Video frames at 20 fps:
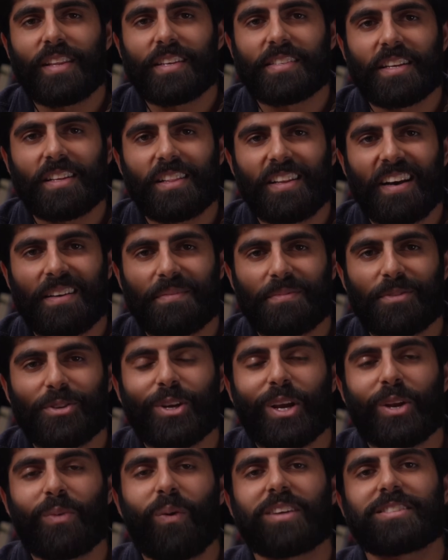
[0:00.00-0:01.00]
this clip,
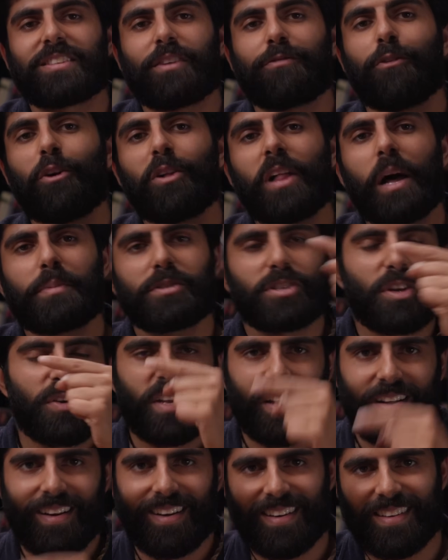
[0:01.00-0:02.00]
you can watch the full episode
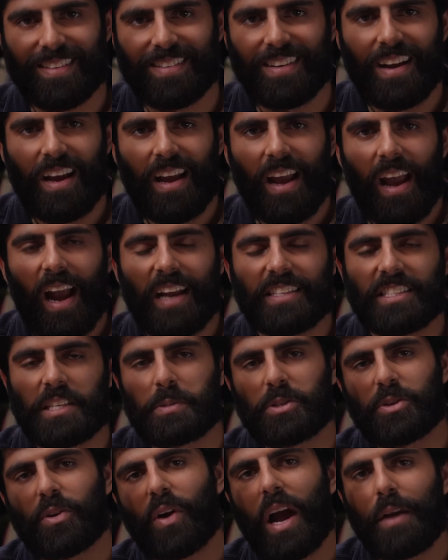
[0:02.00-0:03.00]
here and
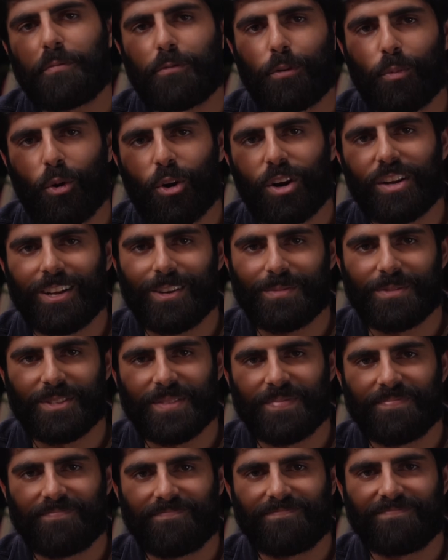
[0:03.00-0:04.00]
subscribe for more
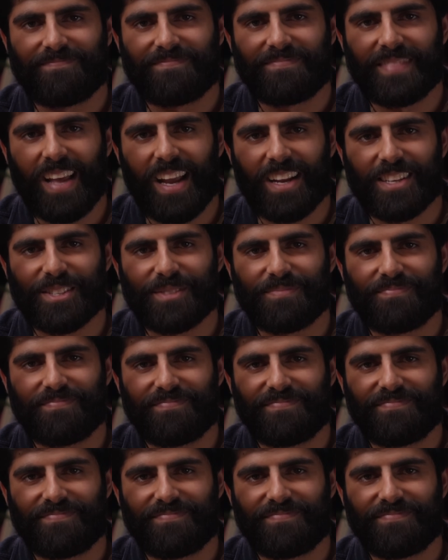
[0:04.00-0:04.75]
clips. Thanks.